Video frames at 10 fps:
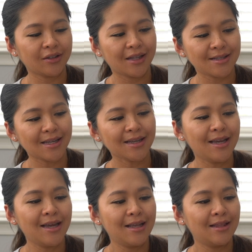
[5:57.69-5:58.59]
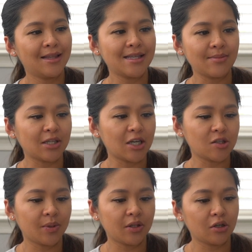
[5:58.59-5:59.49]
They say the same size,
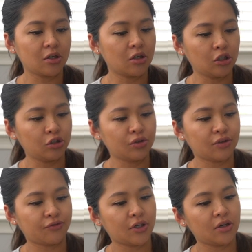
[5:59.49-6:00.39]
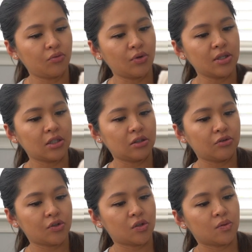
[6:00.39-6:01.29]
but they're a little different. One's a
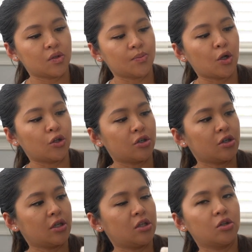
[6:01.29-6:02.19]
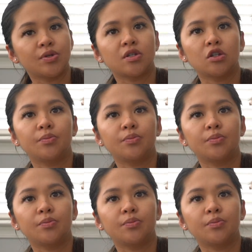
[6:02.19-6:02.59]
little smaller and the other one's a little